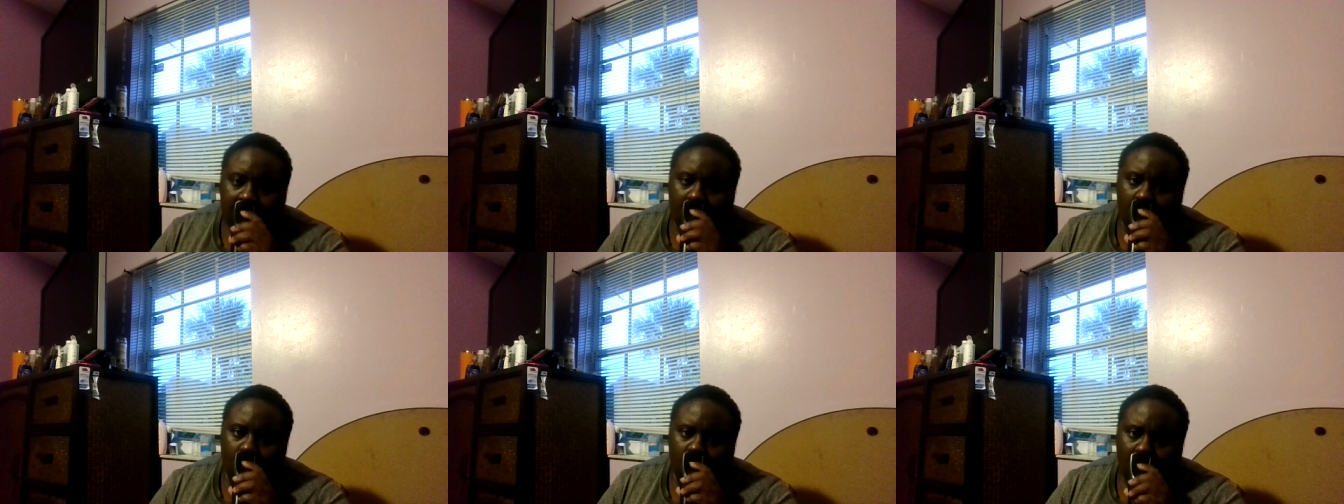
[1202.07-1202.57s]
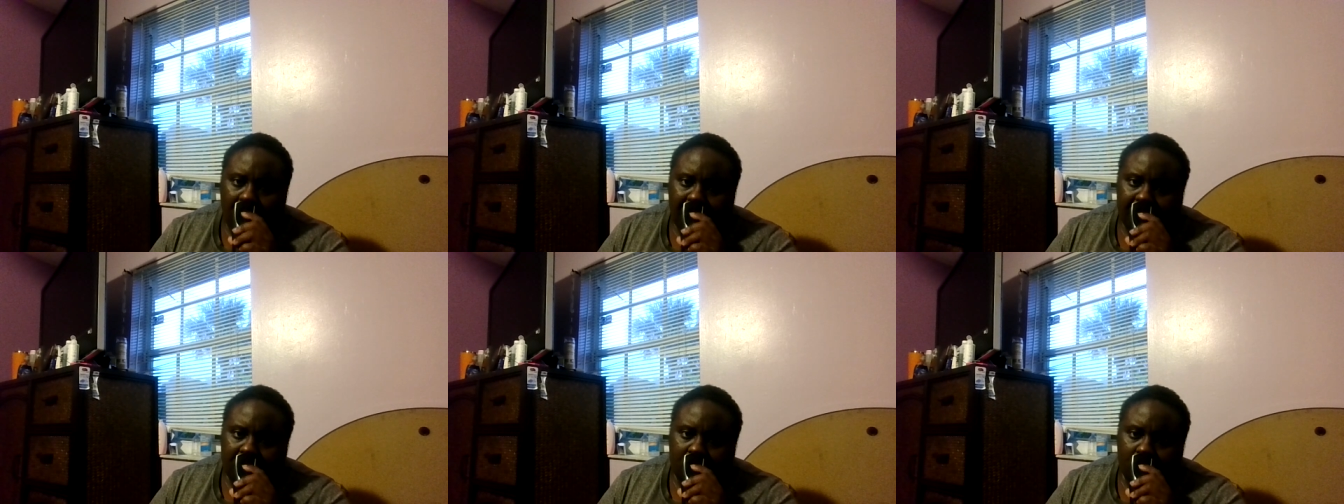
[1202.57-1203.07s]

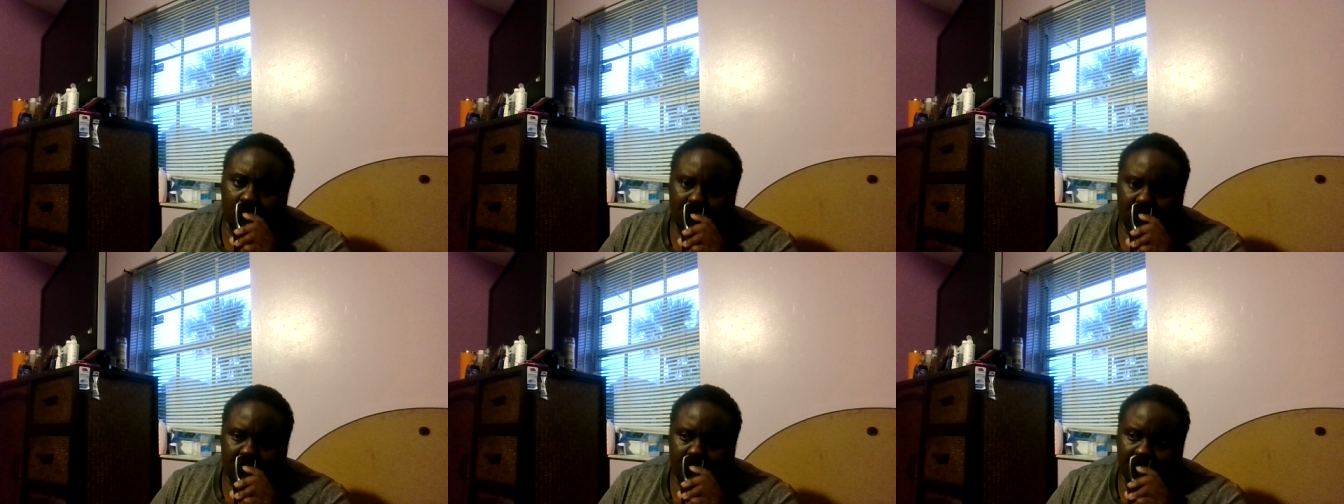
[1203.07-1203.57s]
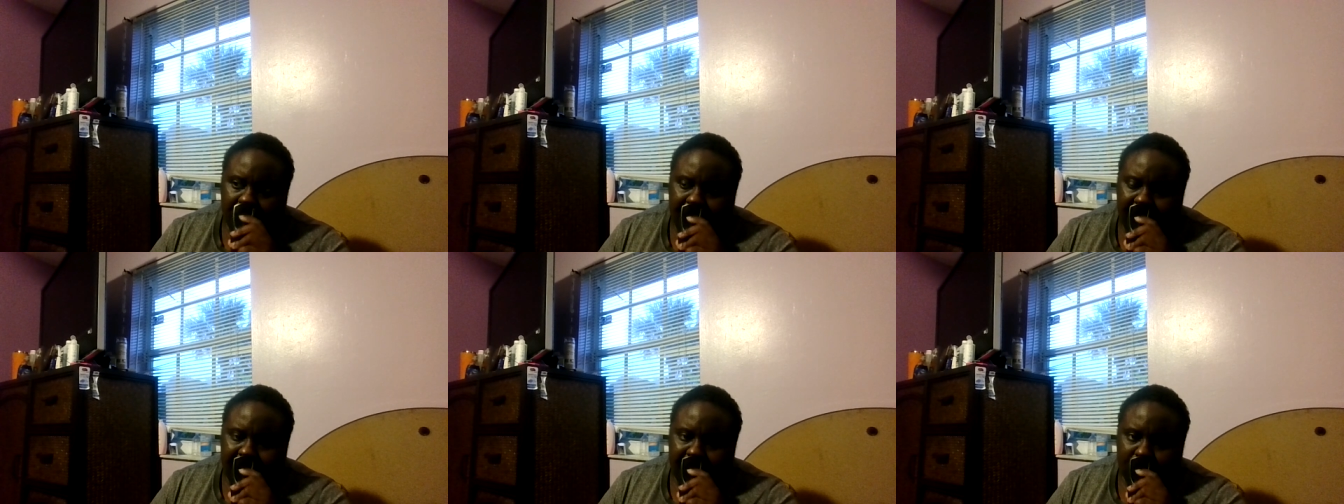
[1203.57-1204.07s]
what the Holy Spirit
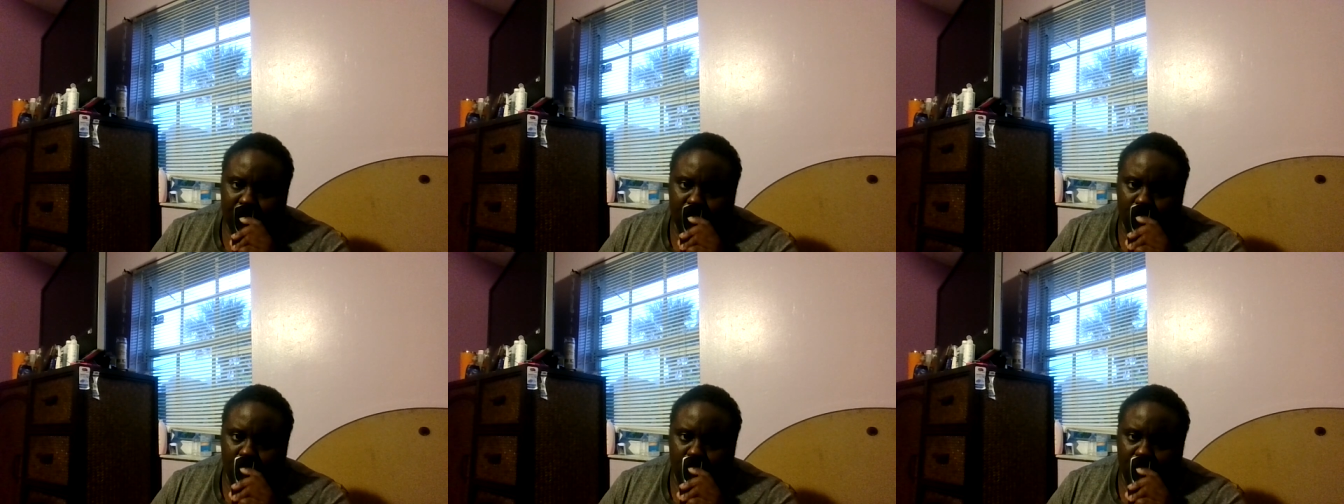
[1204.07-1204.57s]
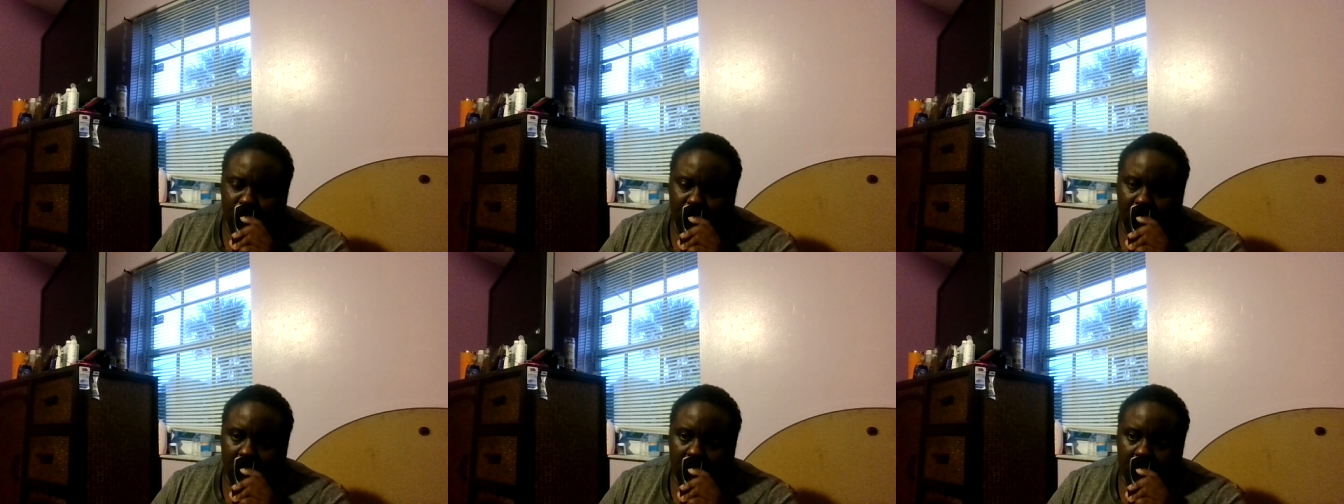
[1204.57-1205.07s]
has
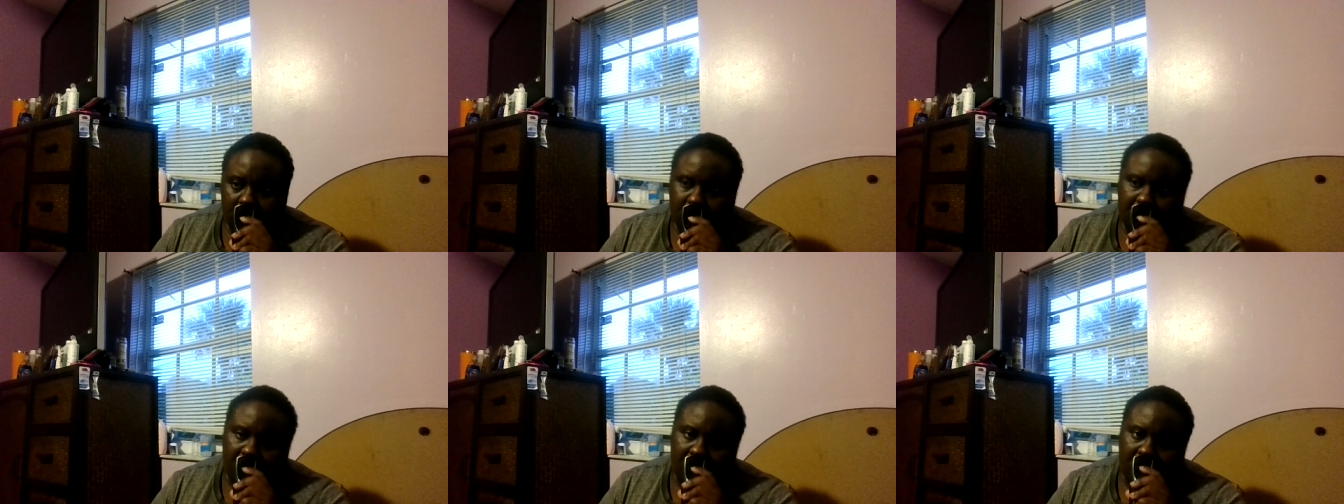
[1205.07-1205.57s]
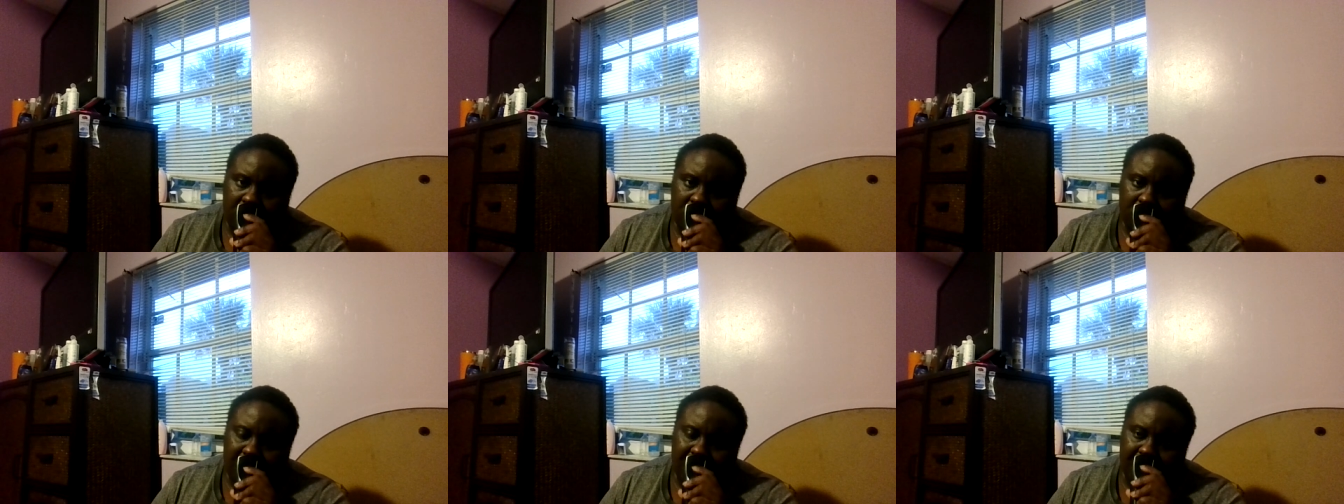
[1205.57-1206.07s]
revealed to me is
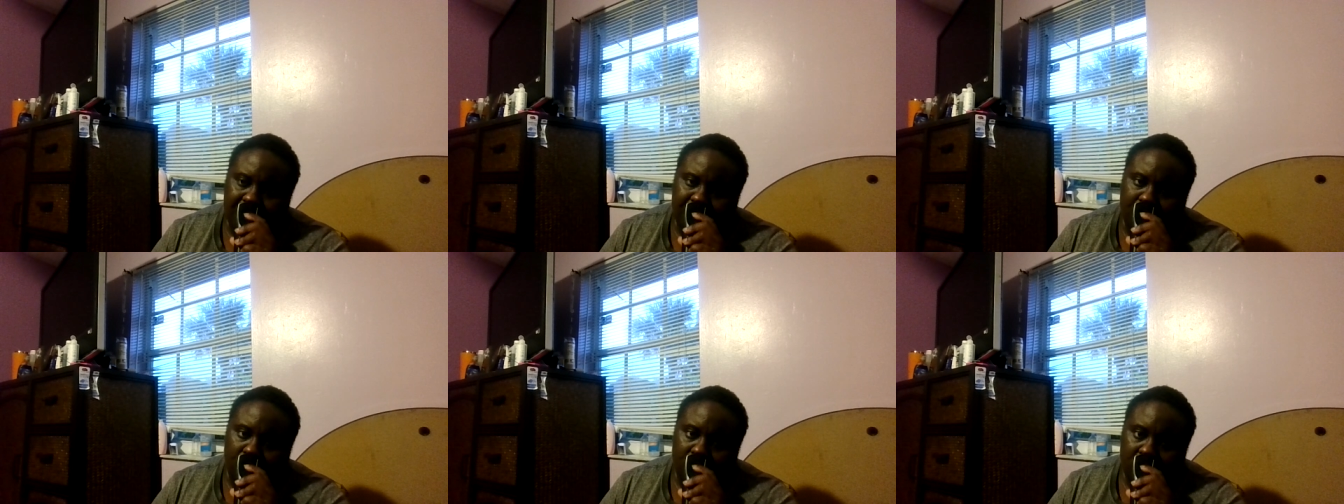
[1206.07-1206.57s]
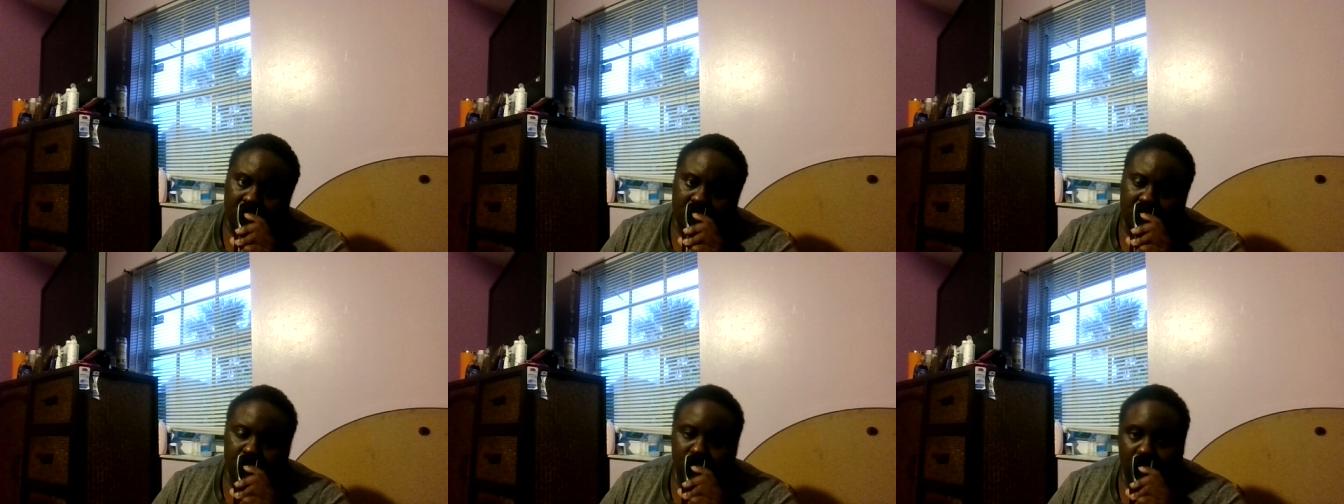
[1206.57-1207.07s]
eh, the Holy
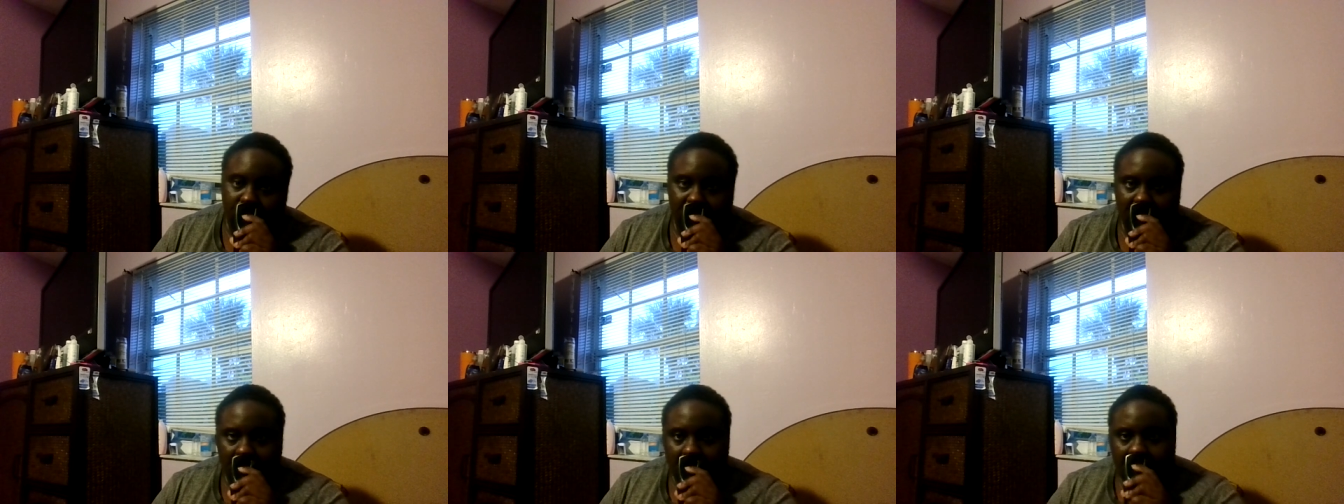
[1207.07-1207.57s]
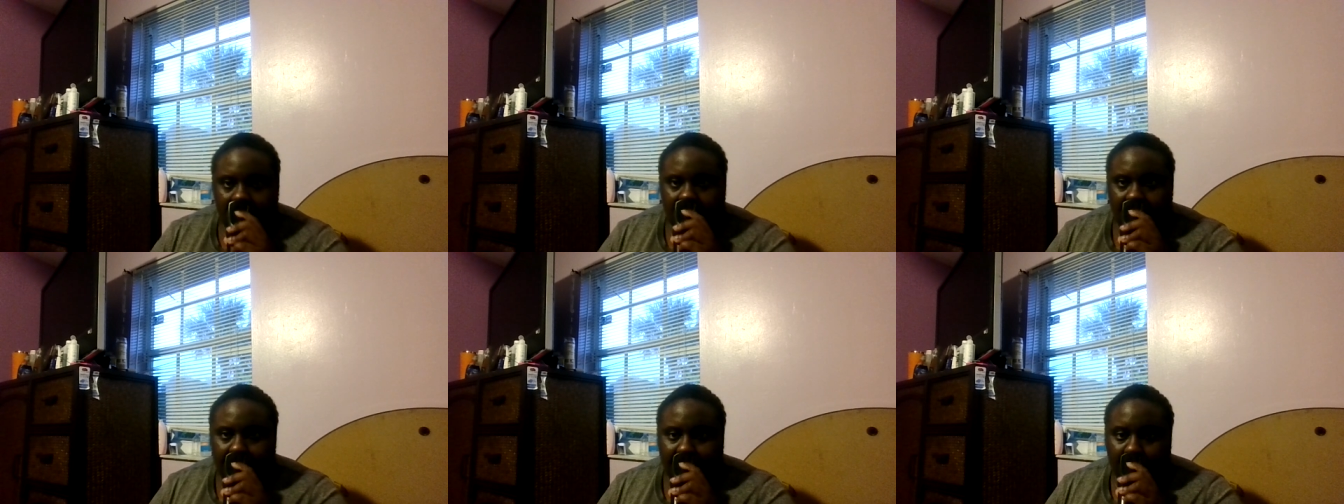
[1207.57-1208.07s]
Spirit revealed
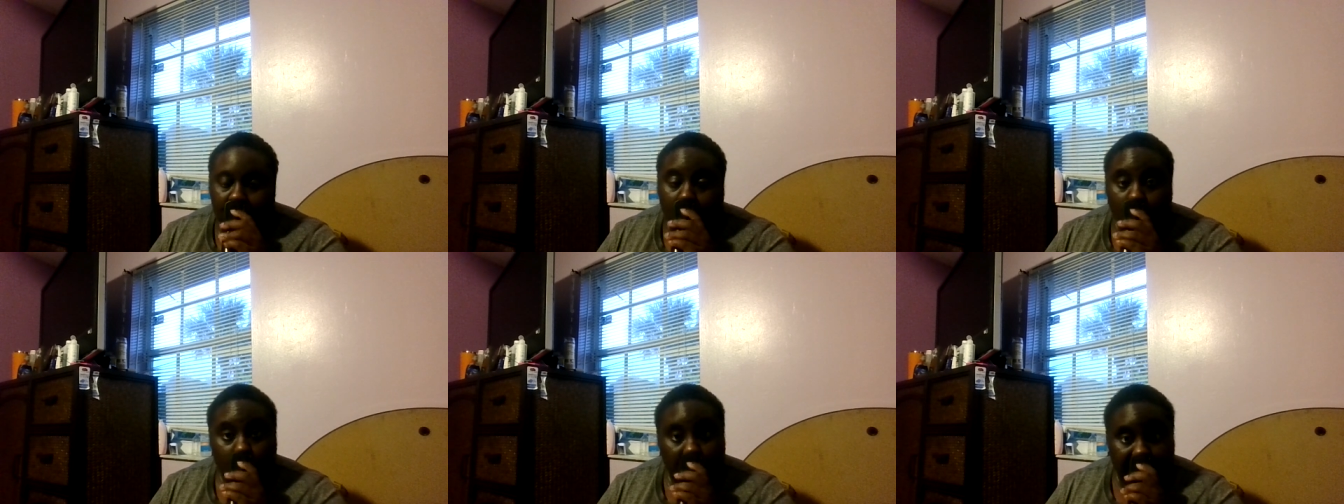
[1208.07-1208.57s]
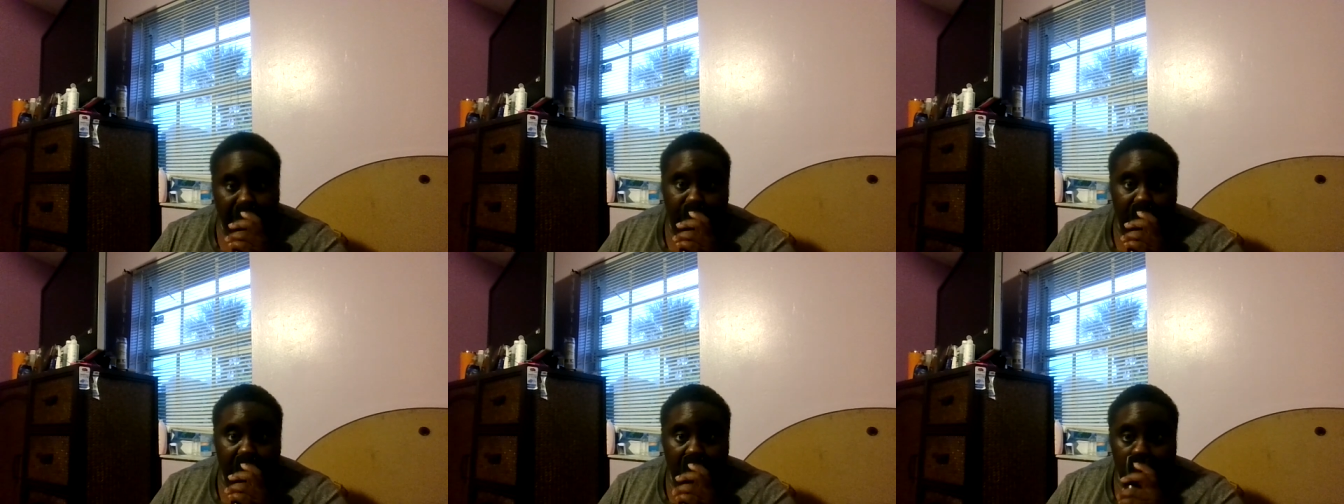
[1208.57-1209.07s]
about who is
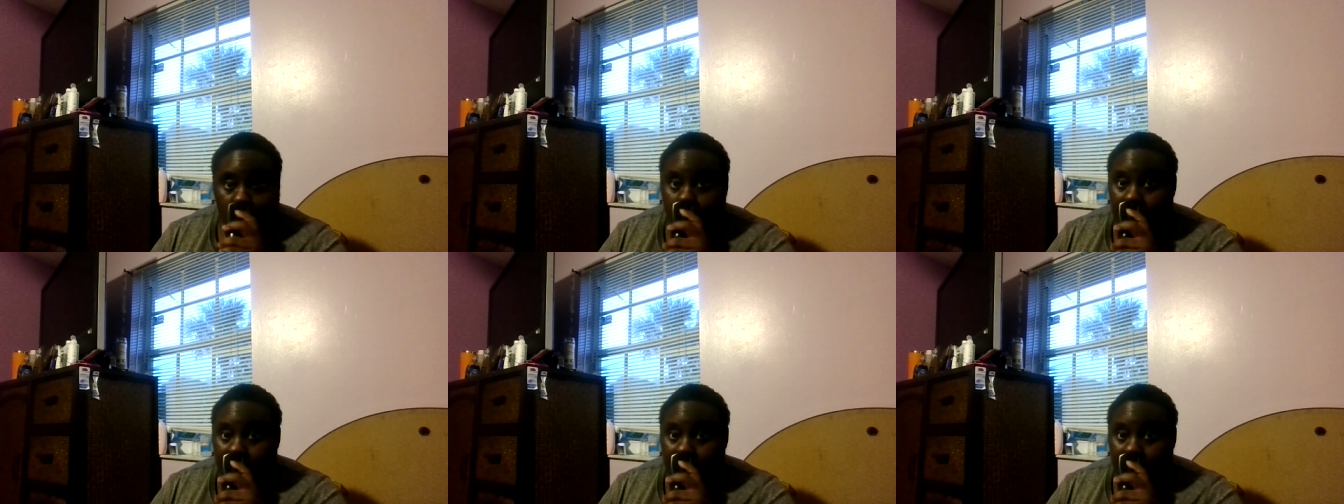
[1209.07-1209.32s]
fake and who